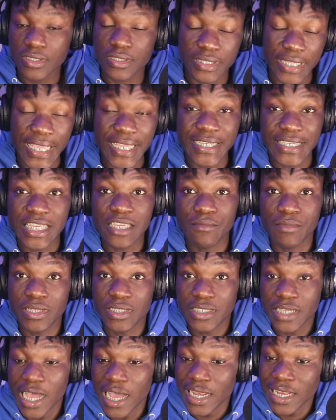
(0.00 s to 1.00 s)
They
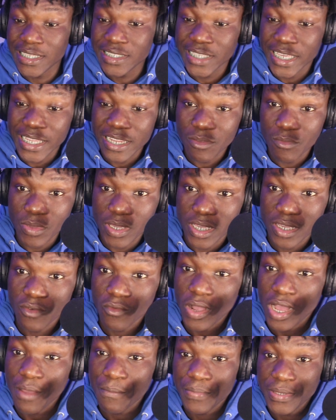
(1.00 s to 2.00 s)
demons. All ah, right, let's get it, man.
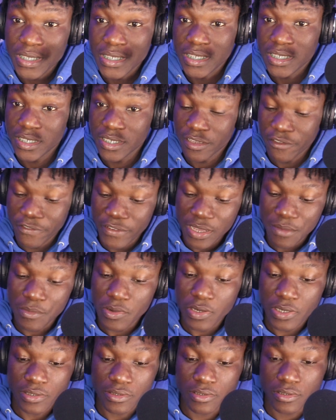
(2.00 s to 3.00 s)
YB, Vette
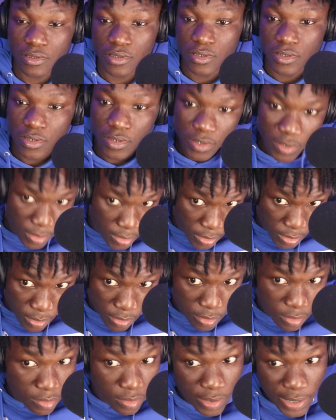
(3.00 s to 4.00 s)
Motors.
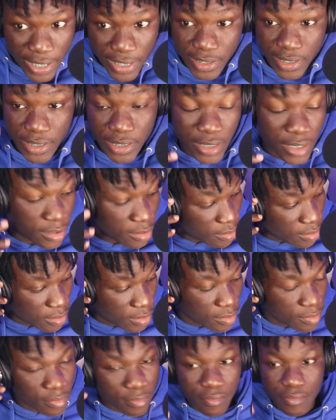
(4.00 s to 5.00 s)
That's tough.
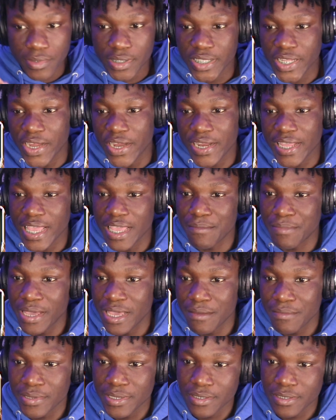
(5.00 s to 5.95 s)
38, baby.